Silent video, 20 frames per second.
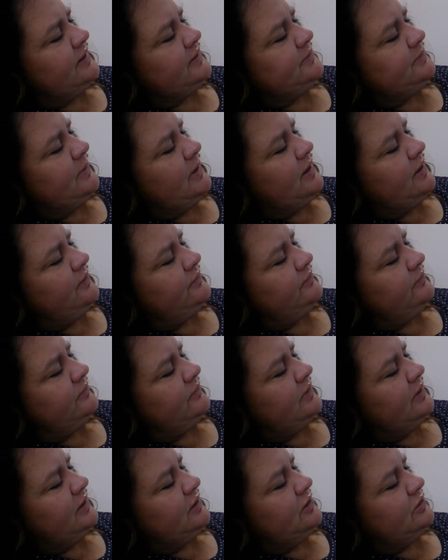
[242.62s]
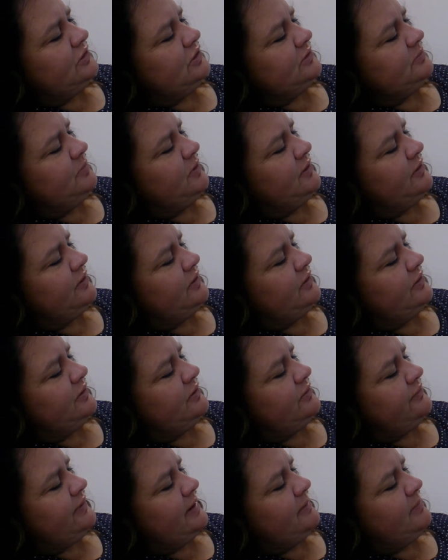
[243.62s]
as well. And you just put the
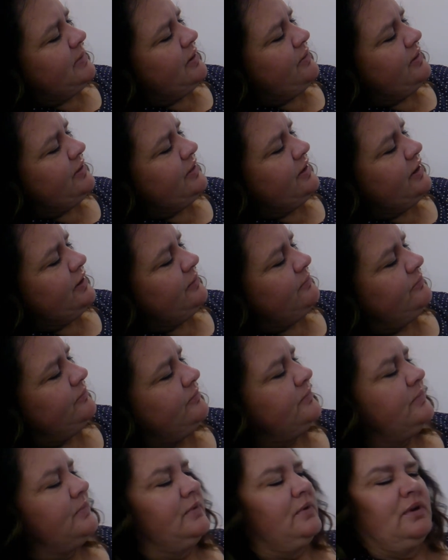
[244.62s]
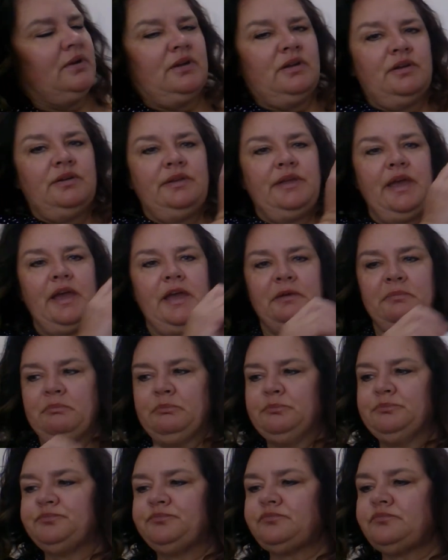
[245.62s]
little rainbow in there. Okay,
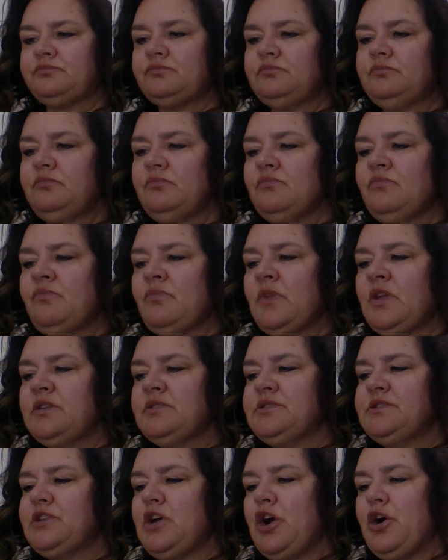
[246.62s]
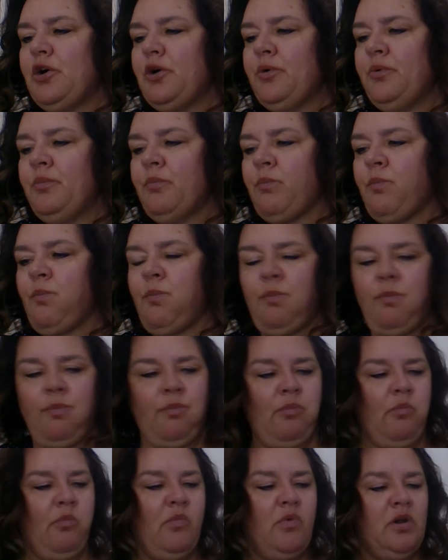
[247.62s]
so
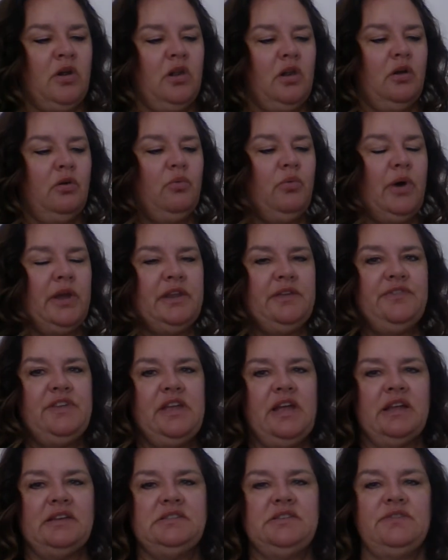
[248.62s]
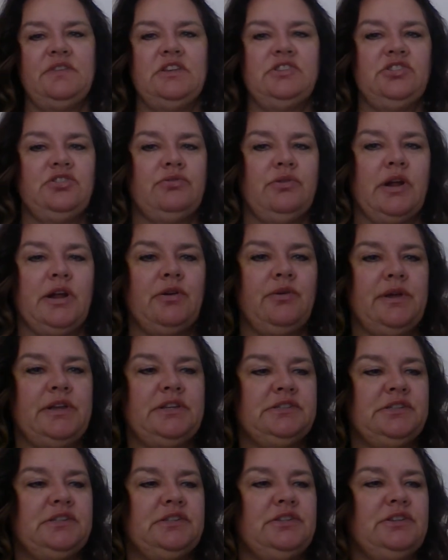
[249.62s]
one of the activities you are
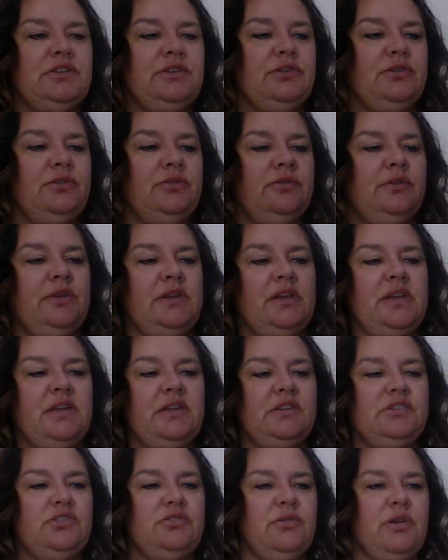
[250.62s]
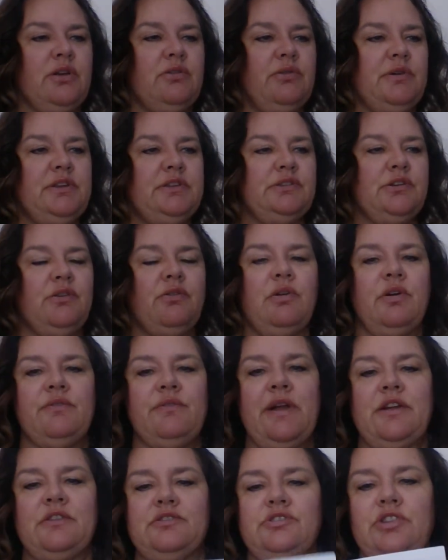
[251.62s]
going to do is you are going to go
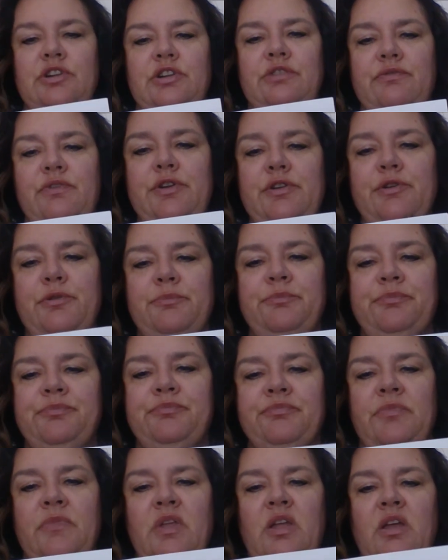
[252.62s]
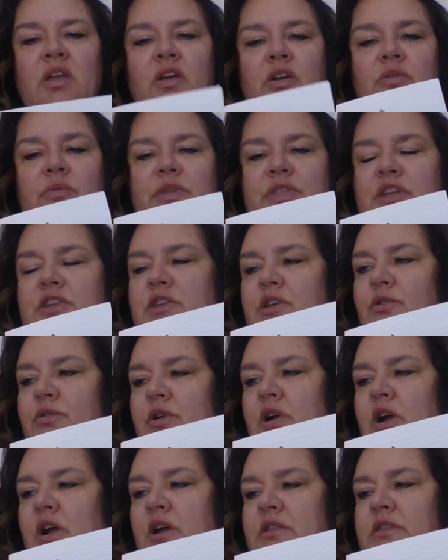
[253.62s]
around the room with a note
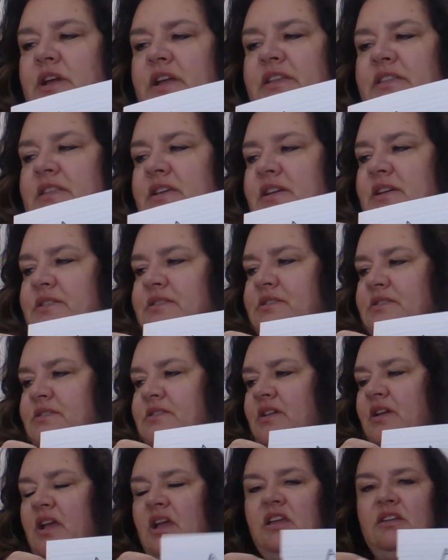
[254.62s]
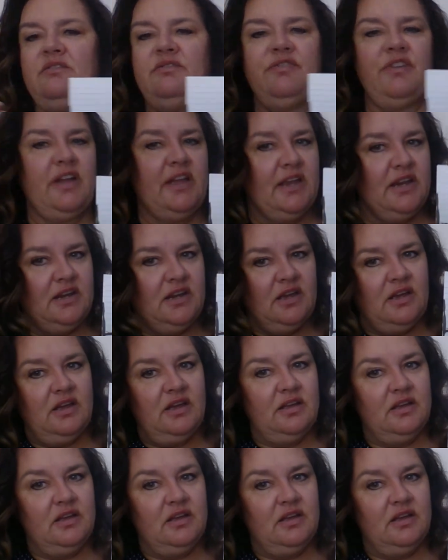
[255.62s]
card like this and find